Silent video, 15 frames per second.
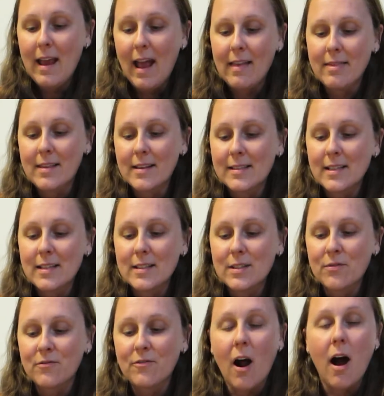And this is
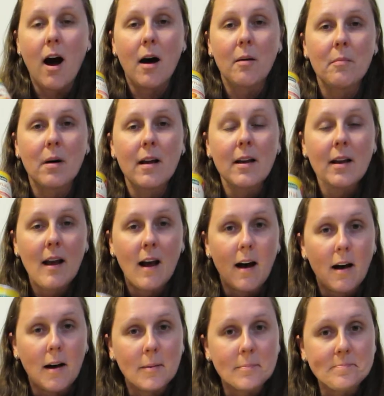from
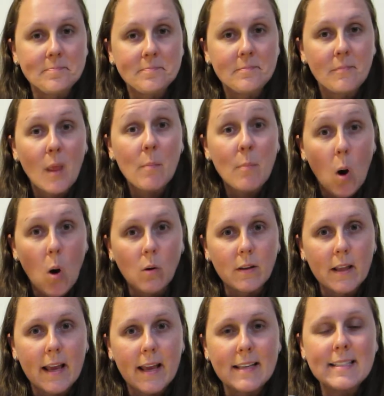
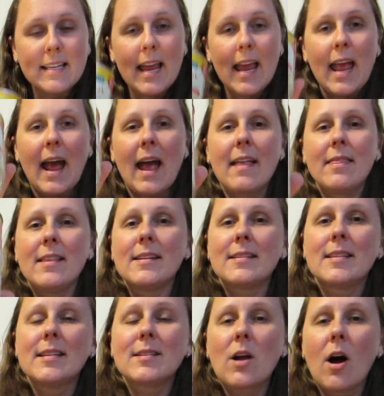Poland and
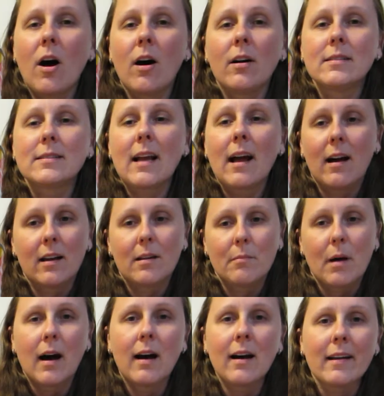this is called
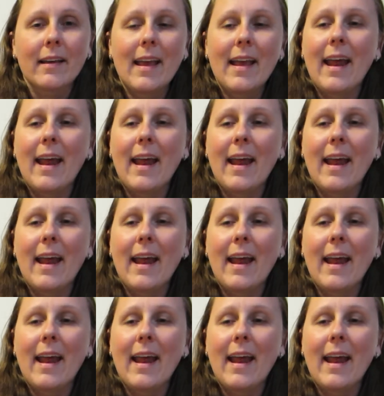Kaimak